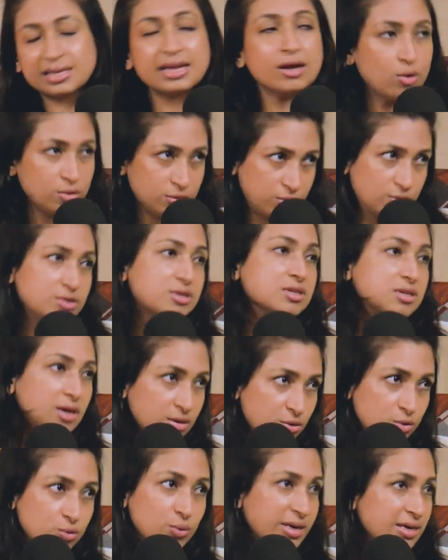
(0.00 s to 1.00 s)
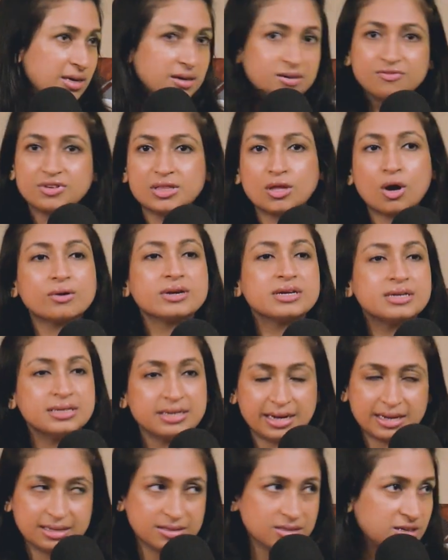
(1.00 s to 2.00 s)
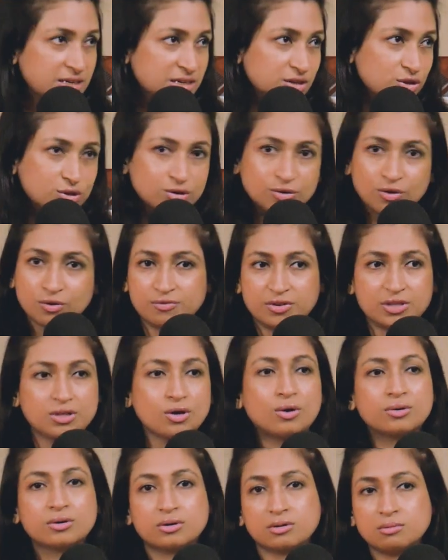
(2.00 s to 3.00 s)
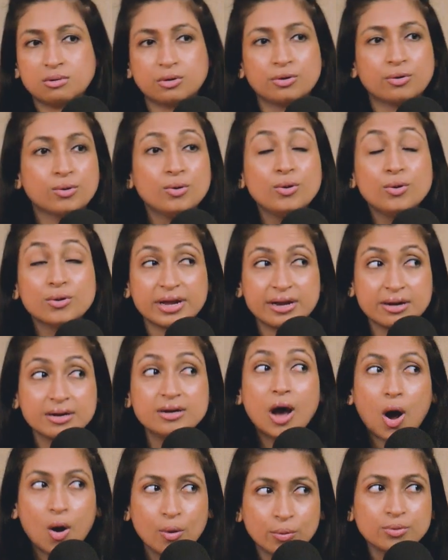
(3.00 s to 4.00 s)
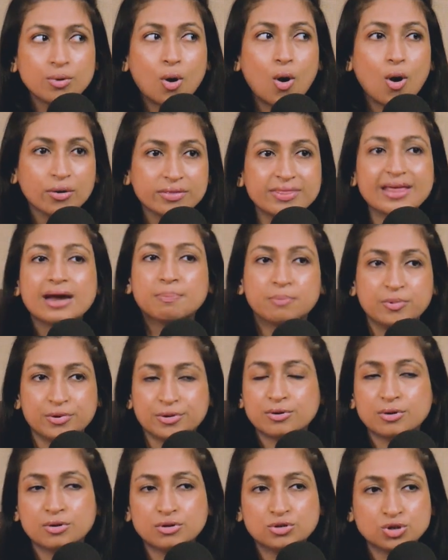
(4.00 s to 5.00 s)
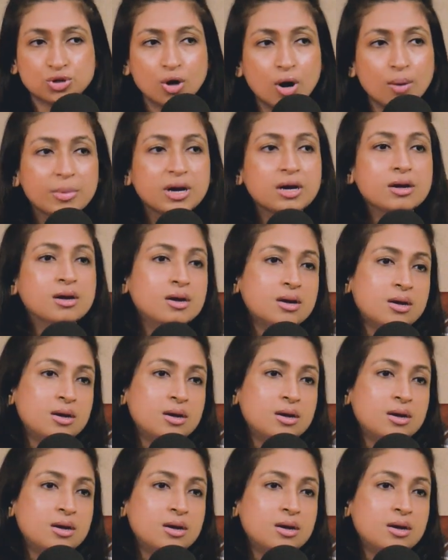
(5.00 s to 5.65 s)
they also start doing it without any hesitation or without looking down on that particular job.